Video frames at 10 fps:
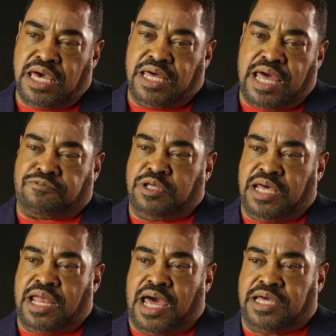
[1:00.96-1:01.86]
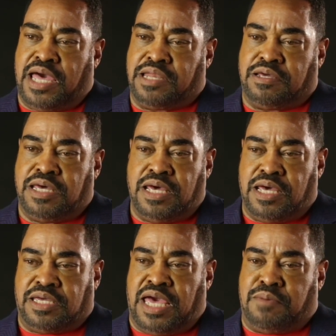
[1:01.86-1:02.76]
And after that, I kind of
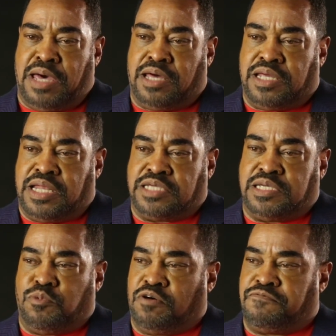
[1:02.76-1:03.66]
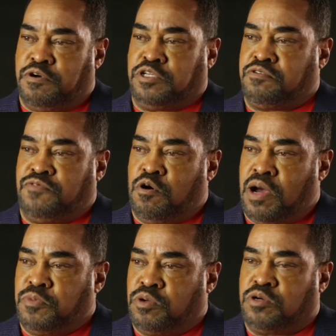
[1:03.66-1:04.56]
came out and I said, well, first of all,
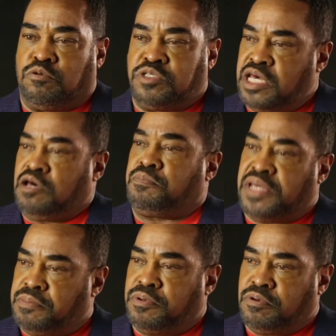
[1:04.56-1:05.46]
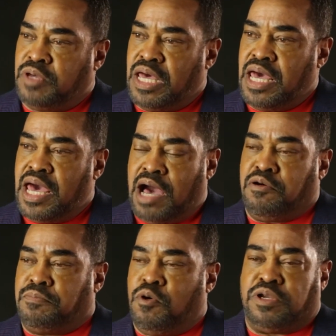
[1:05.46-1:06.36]
I'm going to go tell people
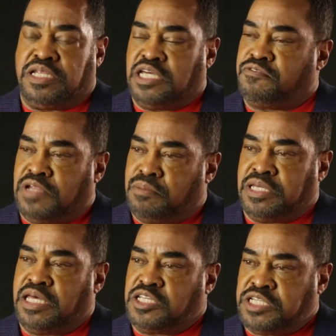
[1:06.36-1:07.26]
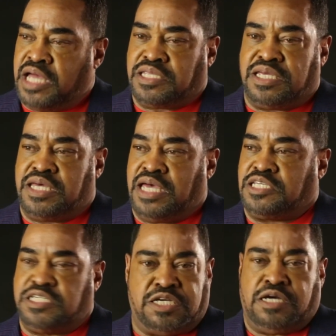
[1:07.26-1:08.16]
how important it is for them to get checked in
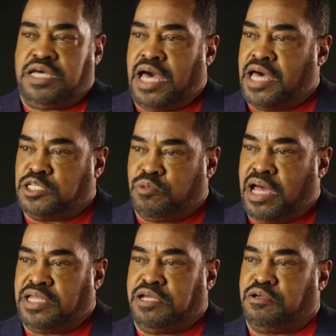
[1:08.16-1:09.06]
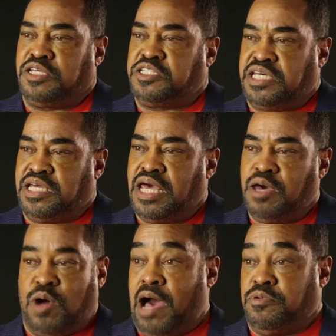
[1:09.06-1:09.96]
case young guys around here in the city,
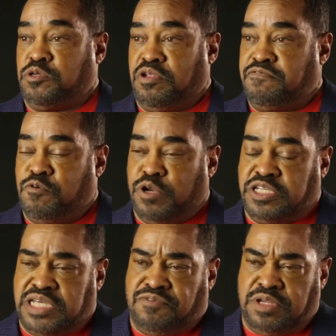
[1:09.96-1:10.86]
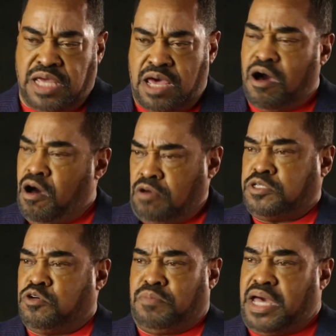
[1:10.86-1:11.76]
I was only 47,
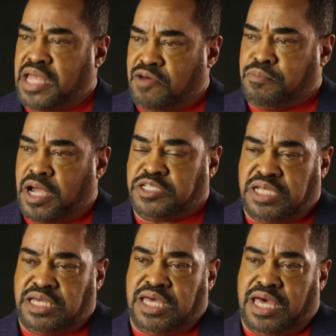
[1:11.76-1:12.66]
also might have prostate